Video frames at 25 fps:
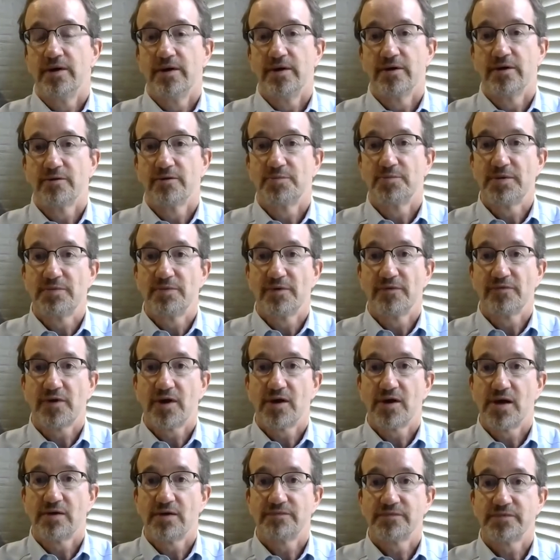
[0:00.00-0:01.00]
other people have
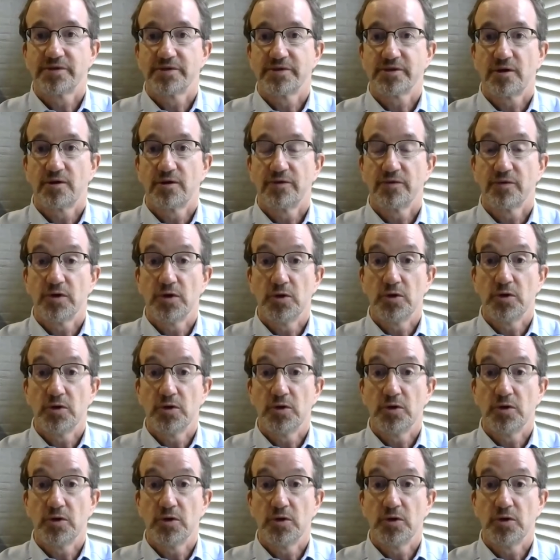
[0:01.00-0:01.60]
gone up and started their